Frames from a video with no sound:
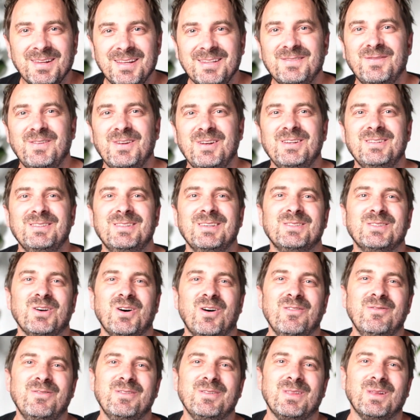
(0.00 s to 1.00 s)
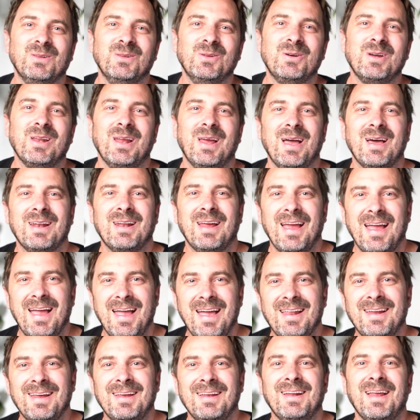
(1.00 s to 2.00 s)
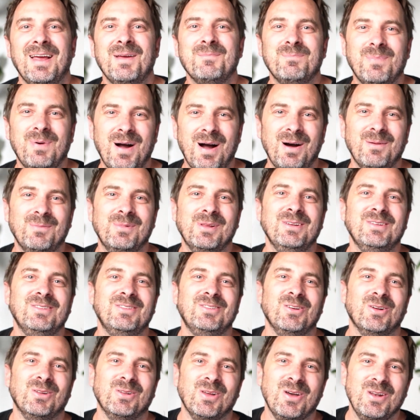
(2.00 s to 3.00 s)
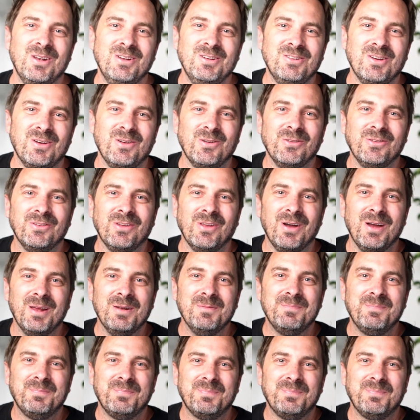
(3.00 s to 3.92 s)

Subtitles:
Let's finish this off with a look at how to edit and publish your Learning Journal site.